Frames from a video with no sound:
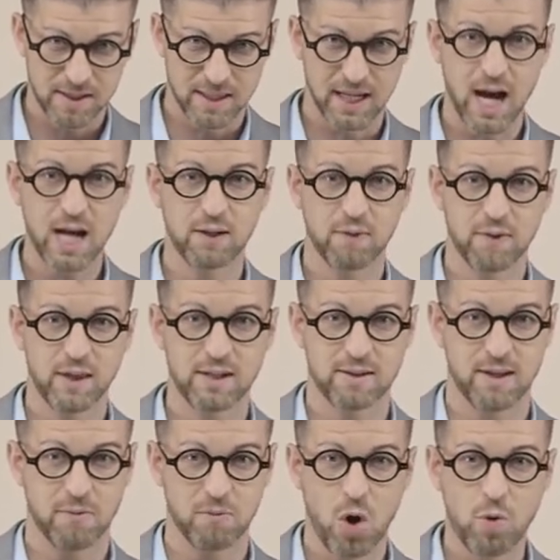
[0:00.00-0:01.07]
is the kind of things
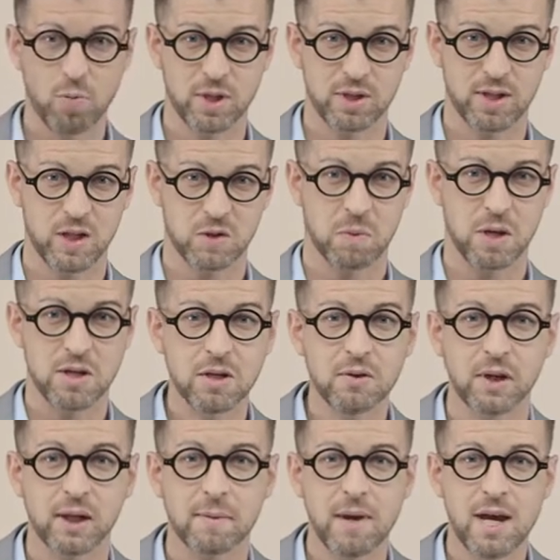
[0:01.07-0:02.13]
that Romans has been
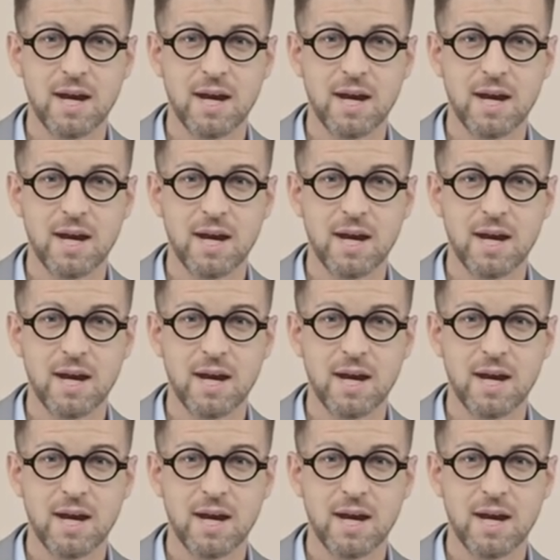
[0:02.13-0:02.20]
doing.